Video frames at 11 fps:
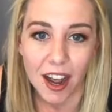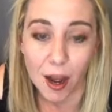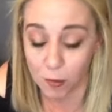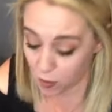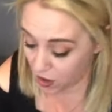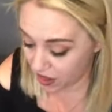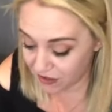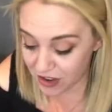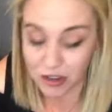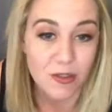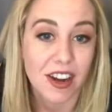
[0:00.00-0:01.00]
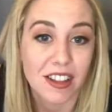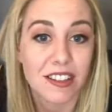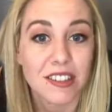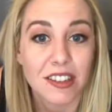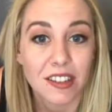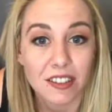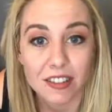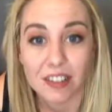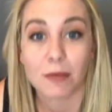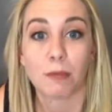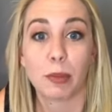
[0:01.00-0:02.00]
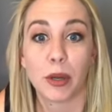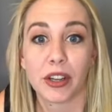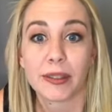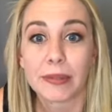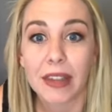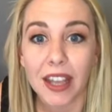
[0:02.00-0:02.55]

Um, while I finish writing this book.